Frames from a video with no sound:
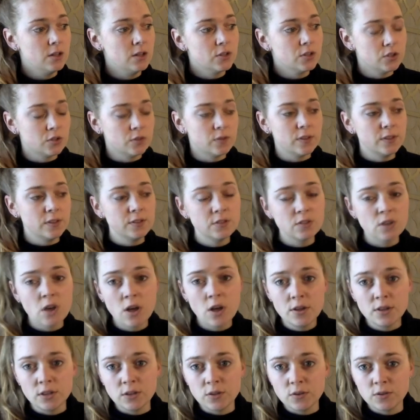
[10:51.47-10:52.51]
So this
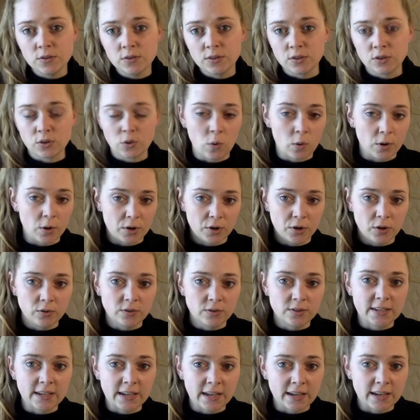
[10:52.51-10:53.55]
song uses quarter
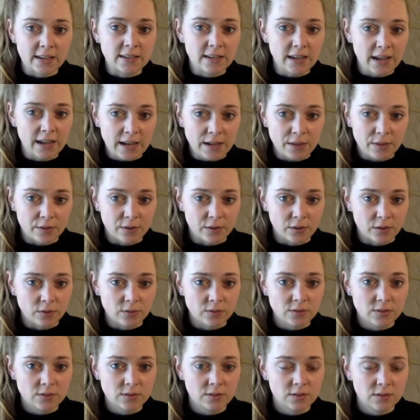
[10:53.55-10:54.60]
notes and eighth
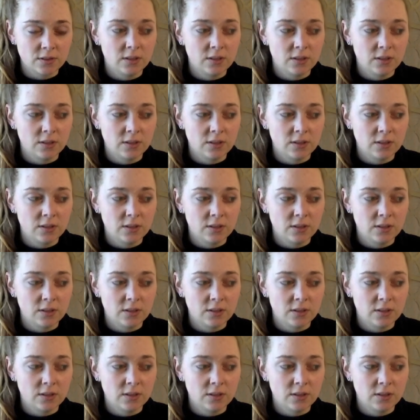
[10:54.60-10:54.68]
notes.